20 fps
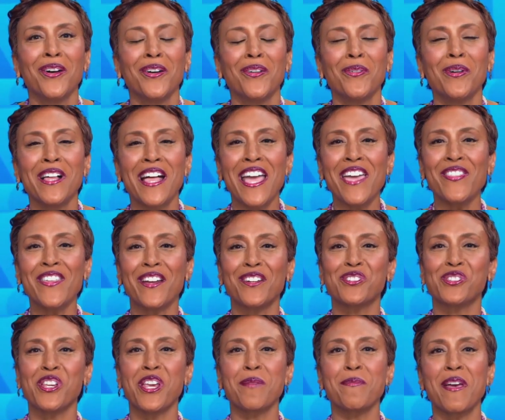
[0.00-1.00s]
Well, hey there,
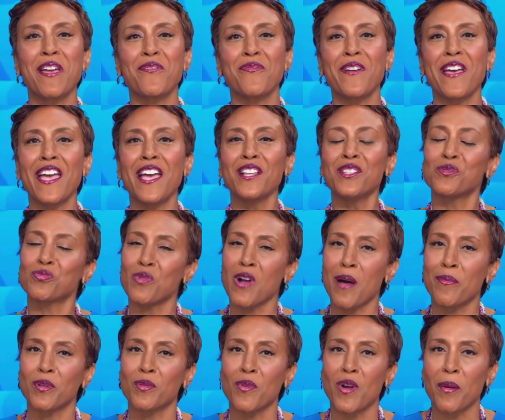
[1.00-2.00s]
G M A fans.
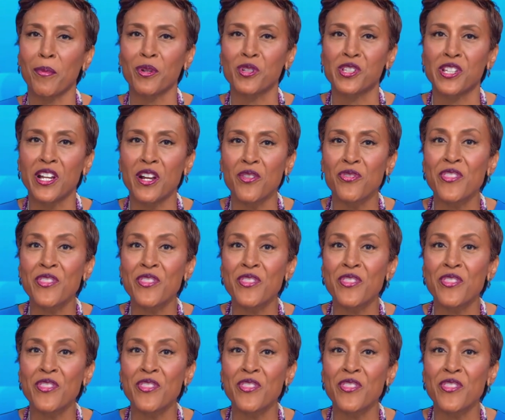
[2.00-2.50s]
Robin Roberts here.